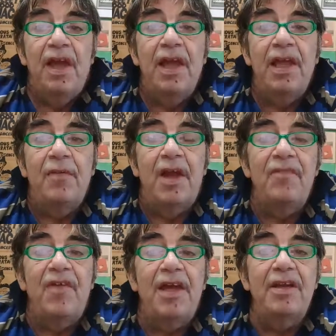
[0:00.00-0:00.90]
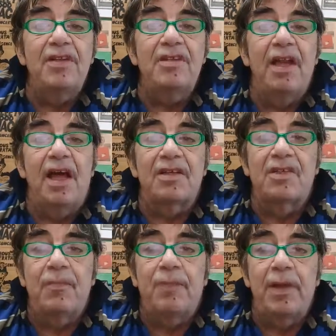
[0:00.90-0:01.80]
Anyway, Wenger's
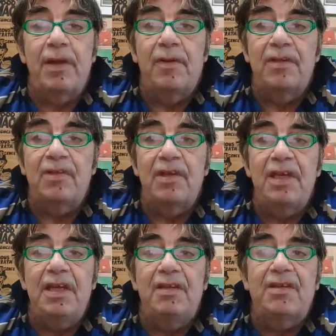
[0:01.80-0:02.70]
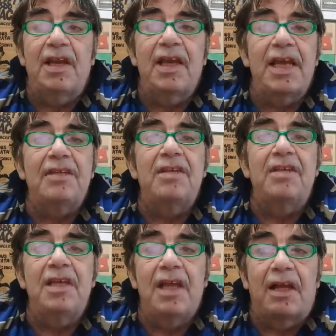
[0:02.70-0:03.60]
last appearance, and he
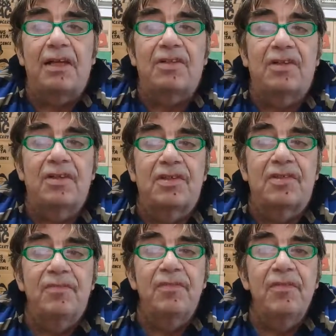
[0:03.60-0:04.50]
selected the youngsters,